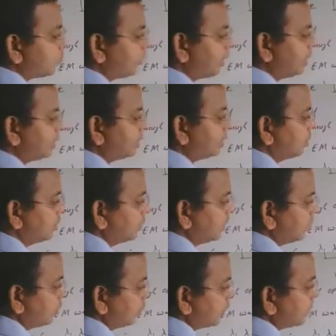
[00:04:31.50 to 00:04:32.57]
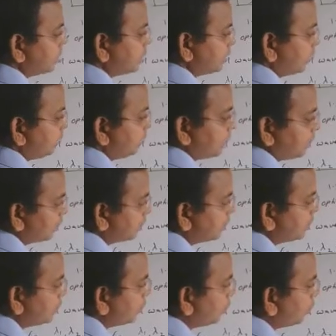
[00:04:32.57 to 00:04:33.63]
points, this term becomes
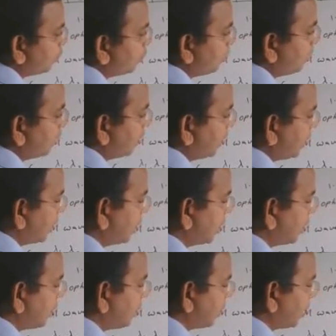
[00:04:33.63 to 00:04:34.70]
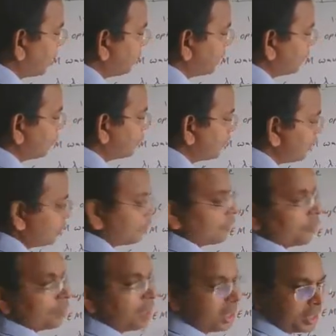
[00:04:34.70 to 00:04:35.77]
0 and n omega becomes
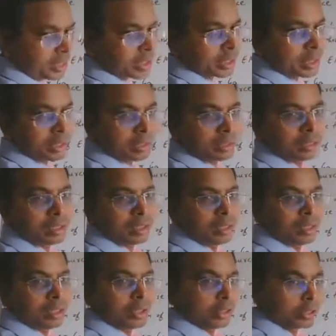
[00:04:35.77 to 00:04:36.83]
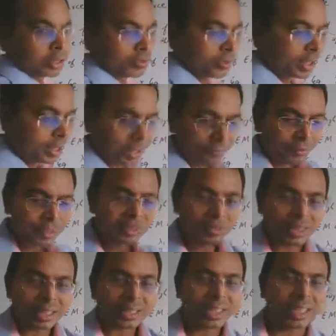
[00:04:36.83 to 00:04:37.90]
infinity. So what happens
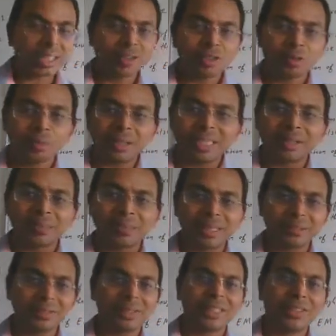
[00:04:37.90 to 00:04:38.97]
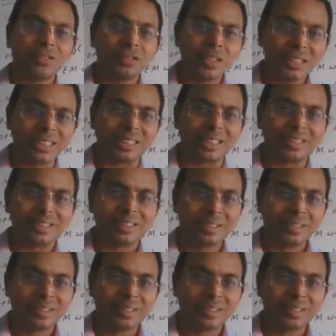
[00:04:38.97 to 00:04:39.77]
when n omega becomes infinity?